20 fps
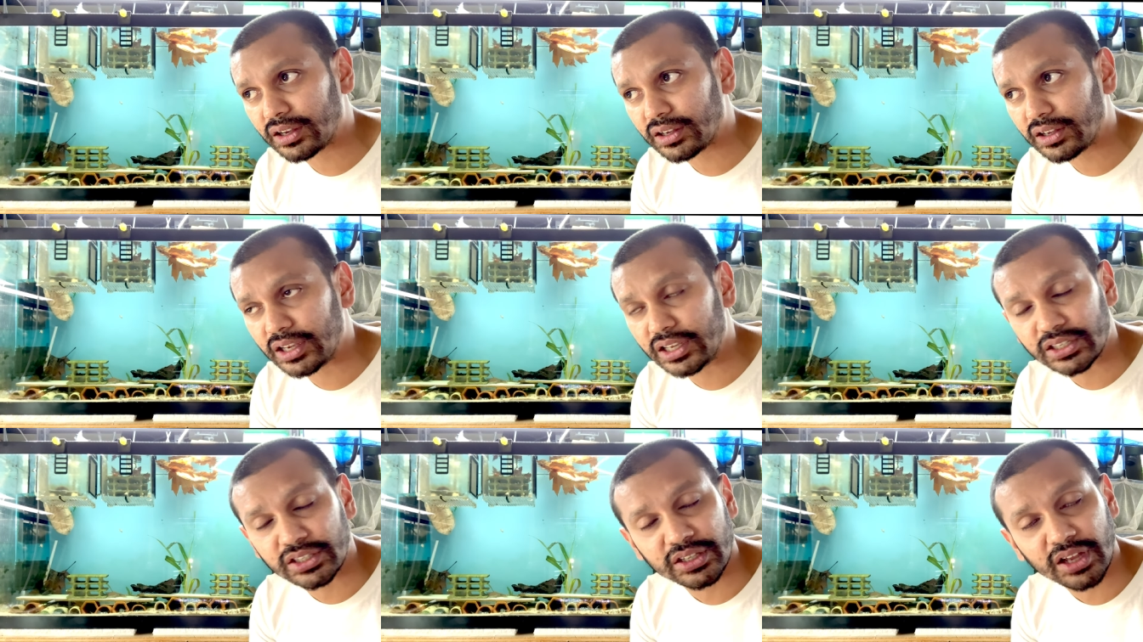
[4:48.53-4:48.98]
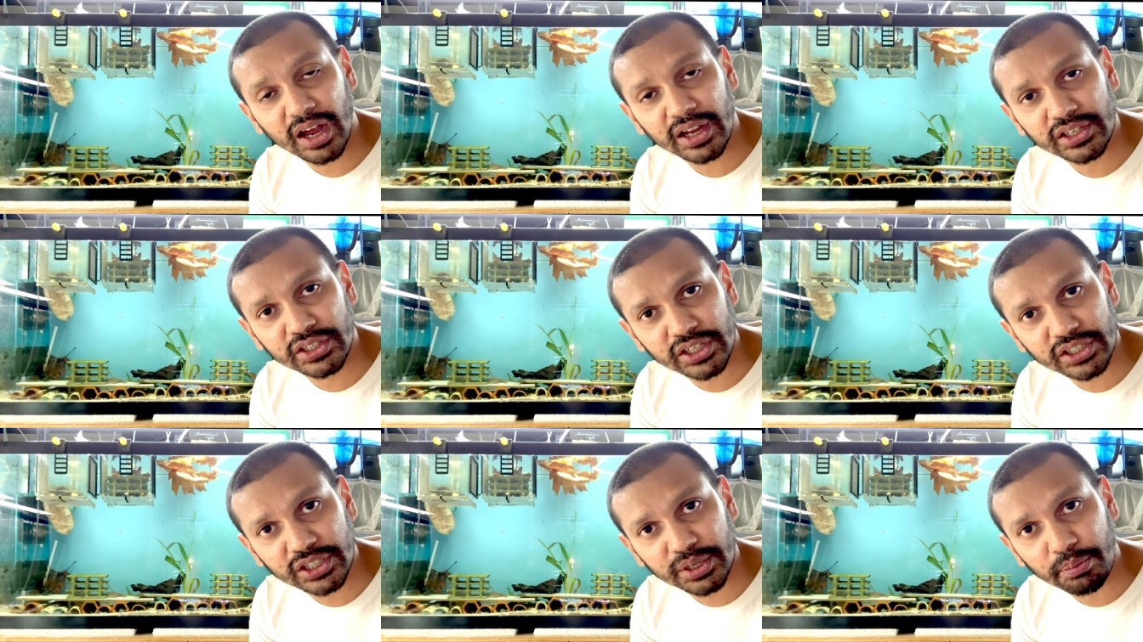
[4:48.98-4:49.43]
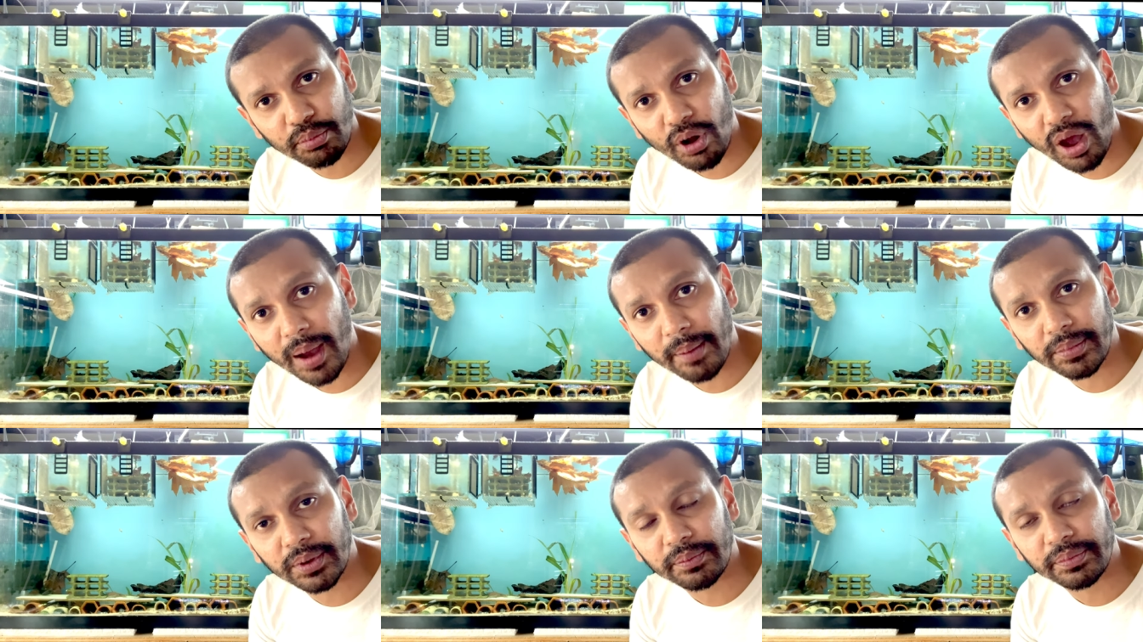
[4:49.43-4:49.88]
is not just a
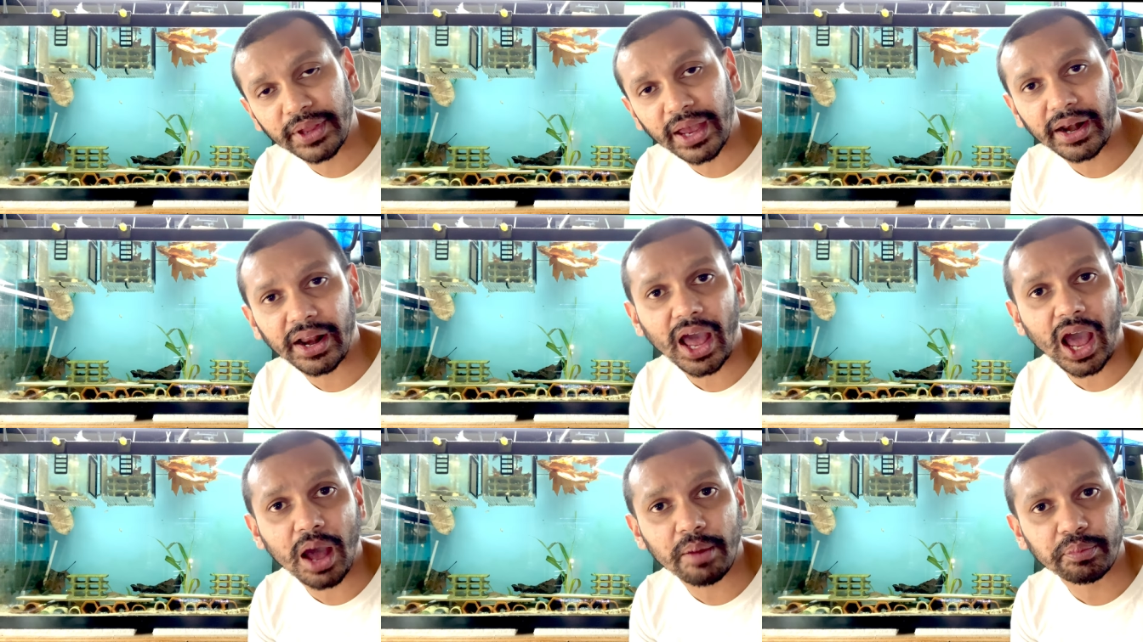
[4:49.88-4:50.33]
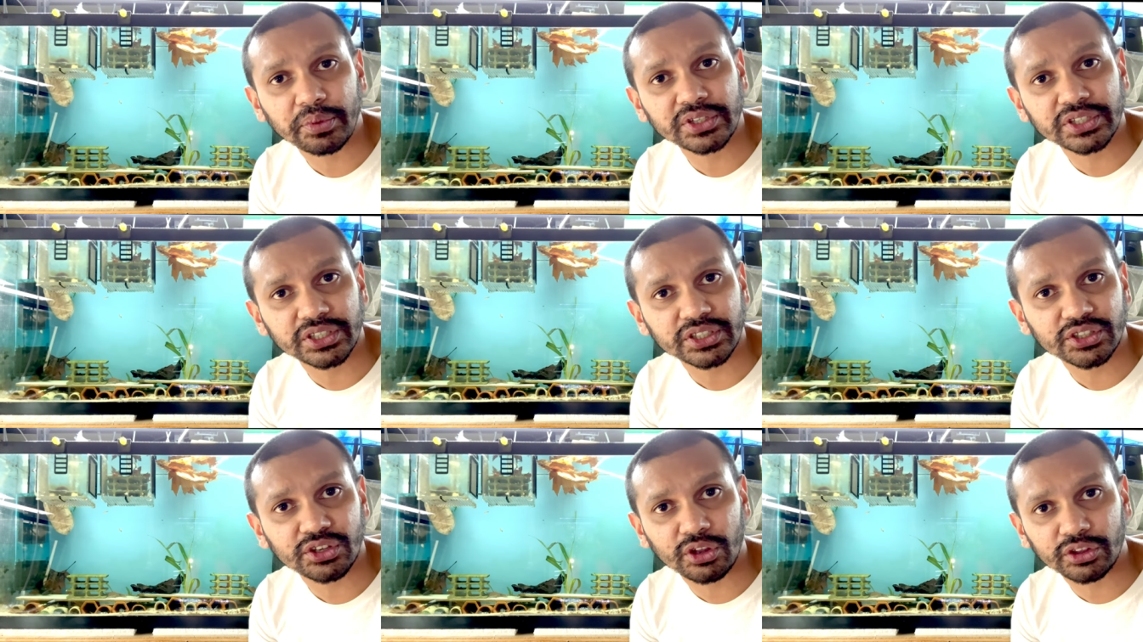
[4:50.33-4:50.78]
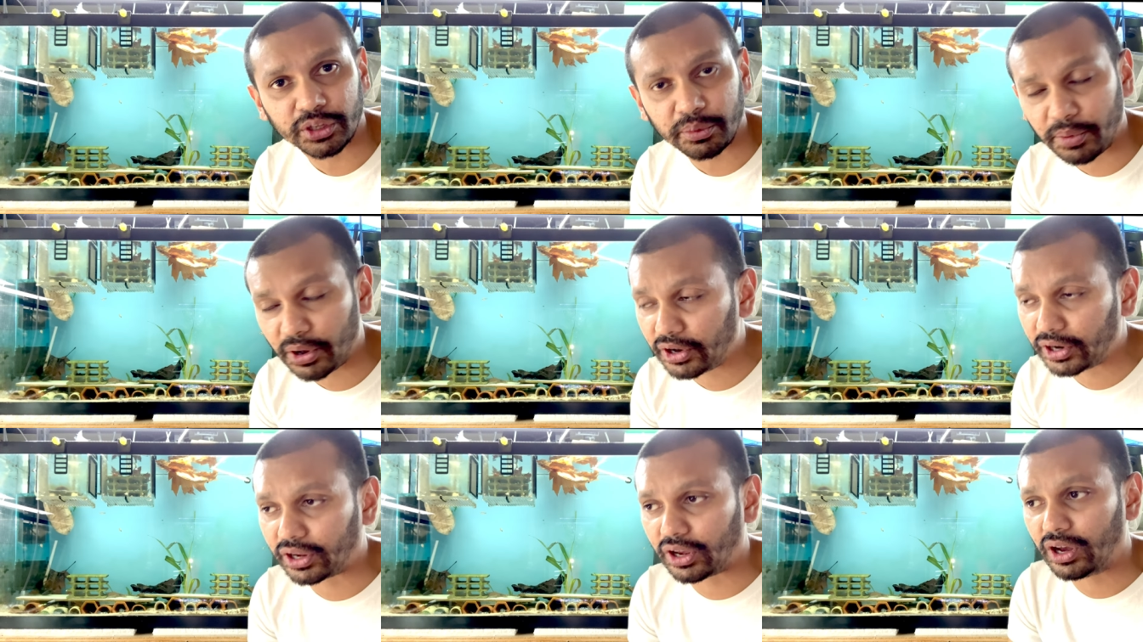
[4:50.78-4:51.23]
problem that happens in South
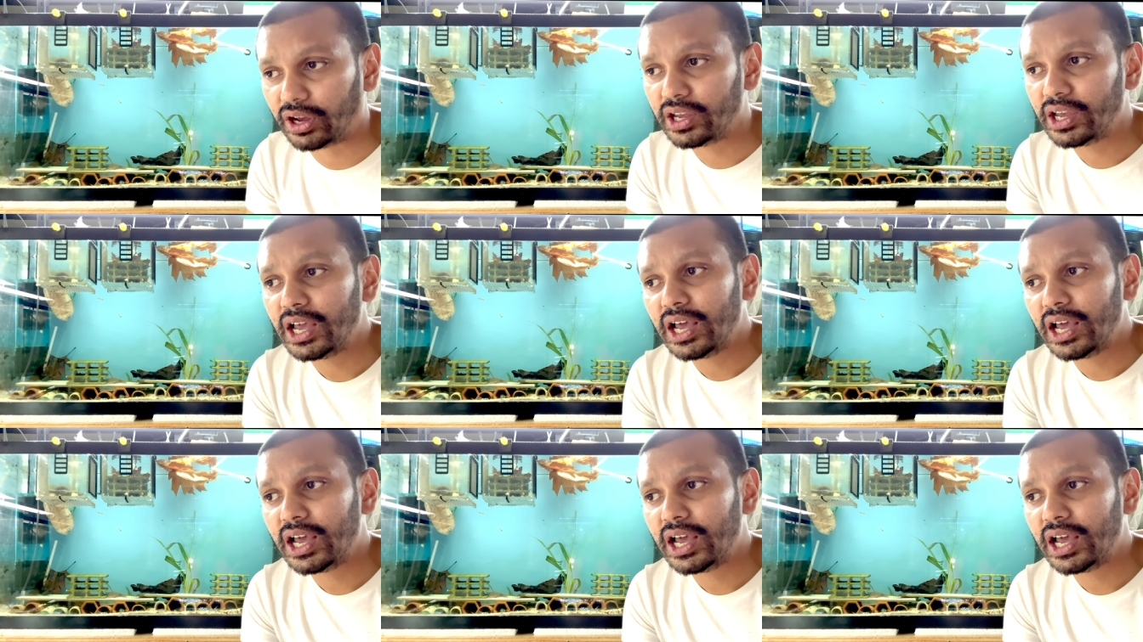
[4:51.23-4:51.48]
America.